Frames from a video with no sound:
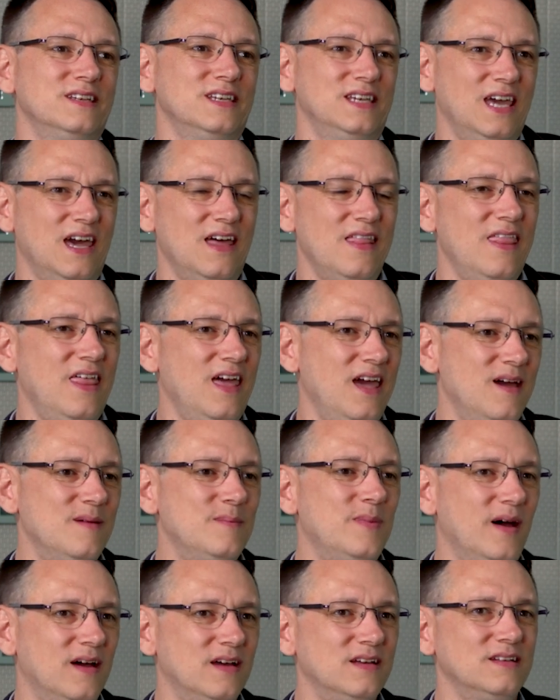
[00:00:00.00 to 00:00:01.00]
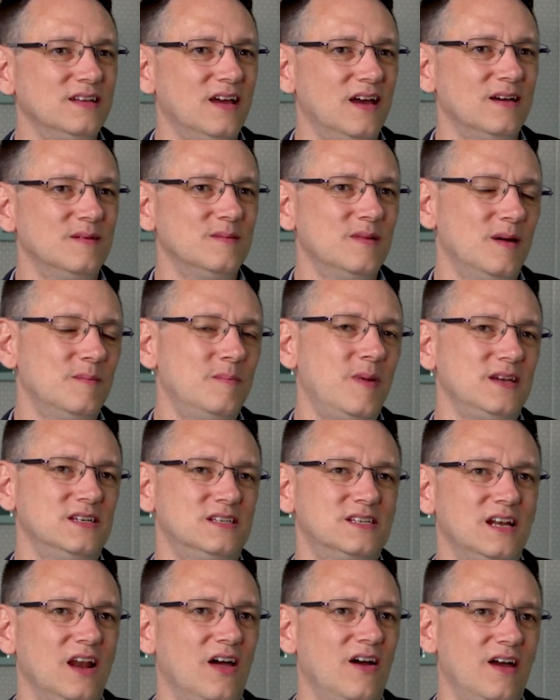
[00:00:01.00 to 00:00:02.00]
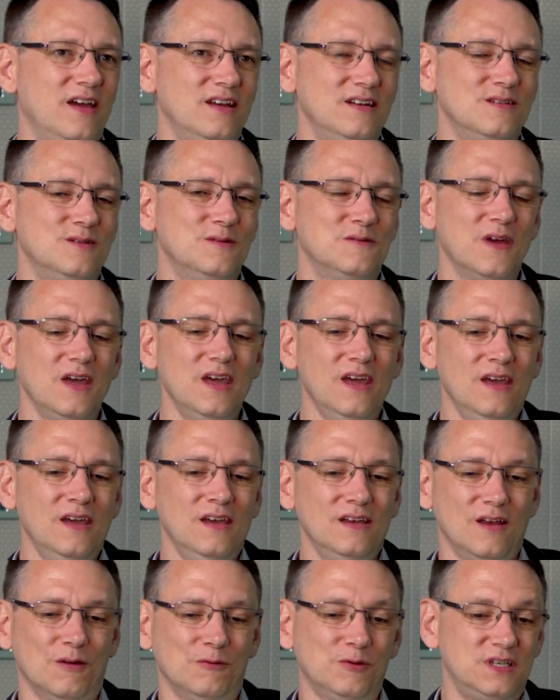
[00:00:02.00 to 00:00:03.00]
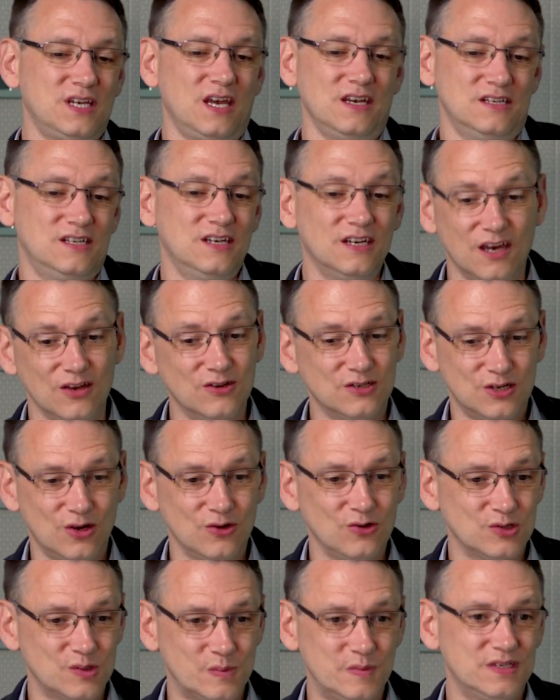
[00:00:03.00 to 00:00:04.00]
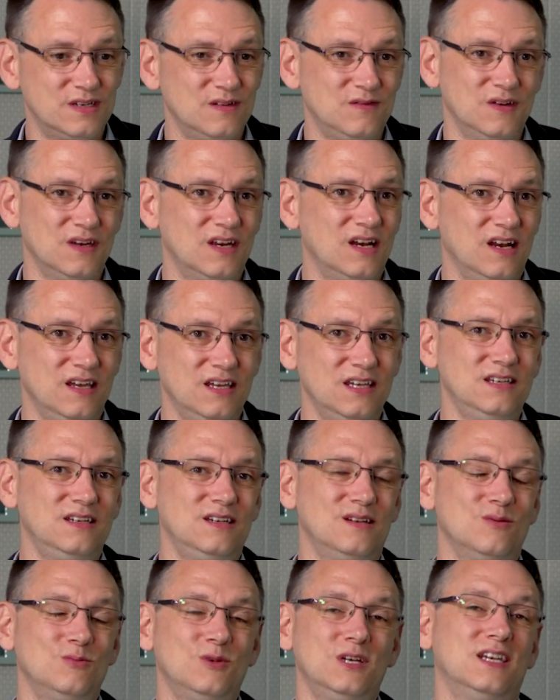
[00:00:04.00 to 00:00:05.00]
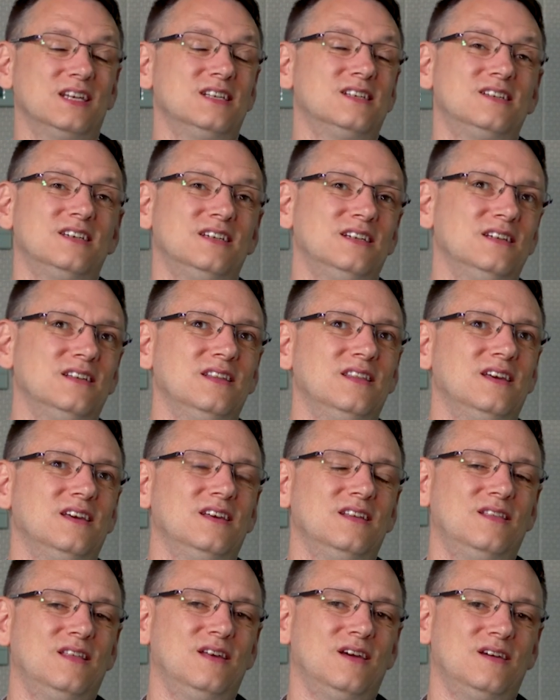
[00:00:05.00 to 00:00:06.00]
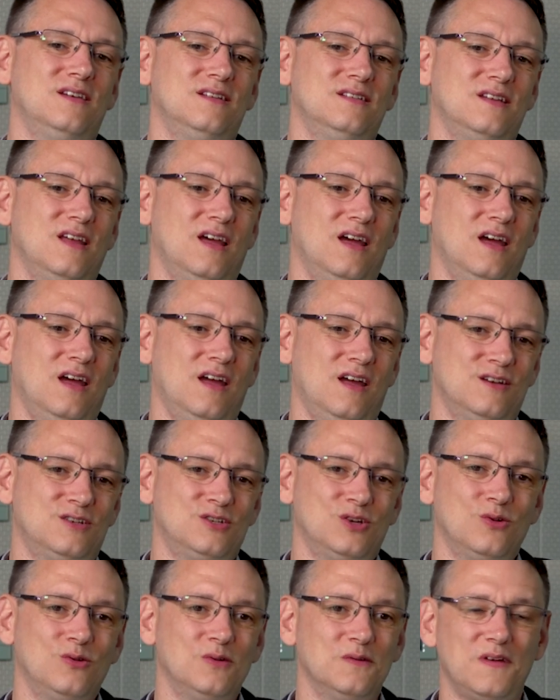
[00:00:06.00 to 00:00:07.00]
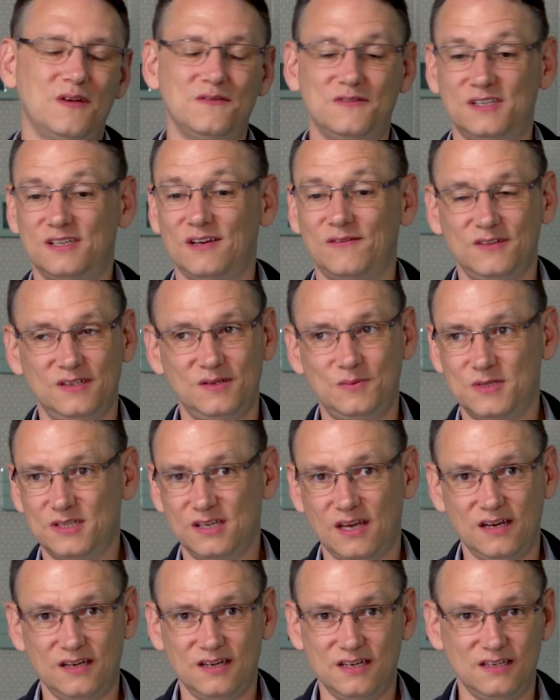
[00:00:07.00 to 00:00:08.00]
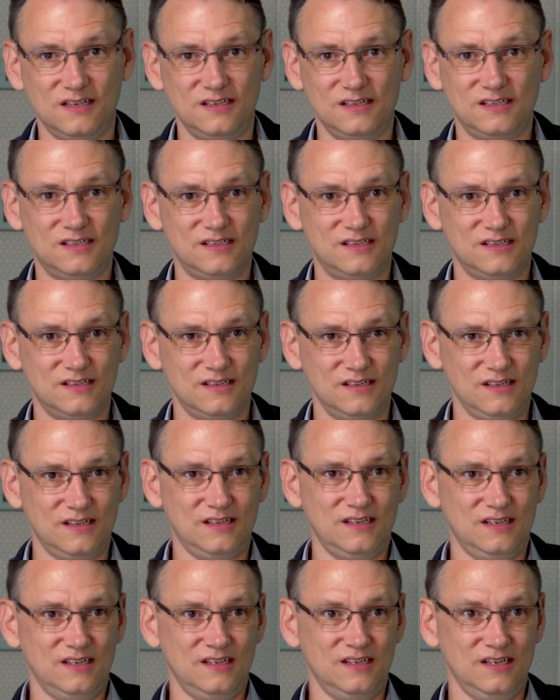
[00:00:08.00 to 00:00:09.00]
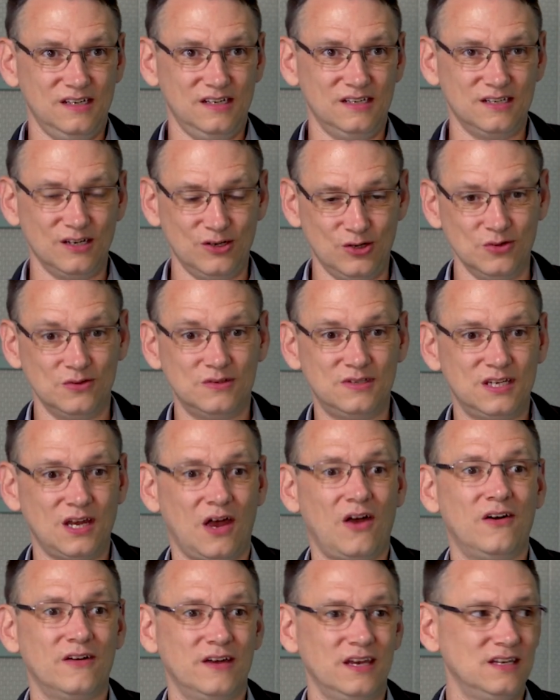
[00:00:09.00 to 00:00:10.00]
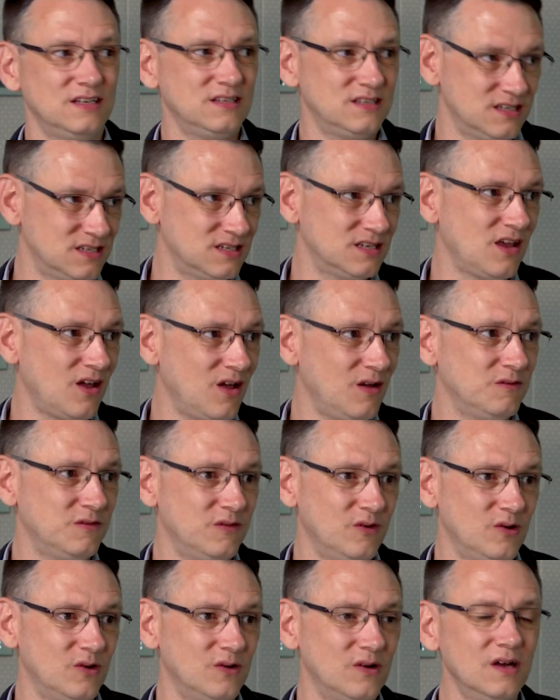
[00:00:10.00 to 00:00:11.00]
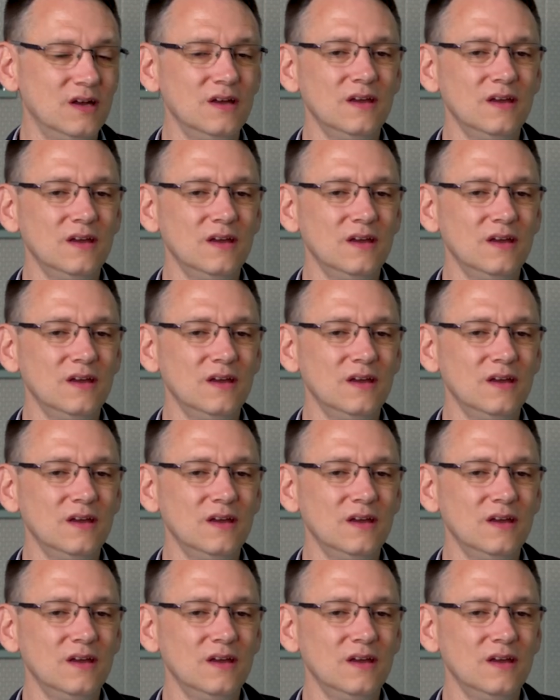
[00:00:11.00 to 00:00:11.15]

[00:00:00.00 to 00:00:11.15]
get there, but a baseline of if we take secure score specifically, we consider that a score of over 70% is a good target to start for.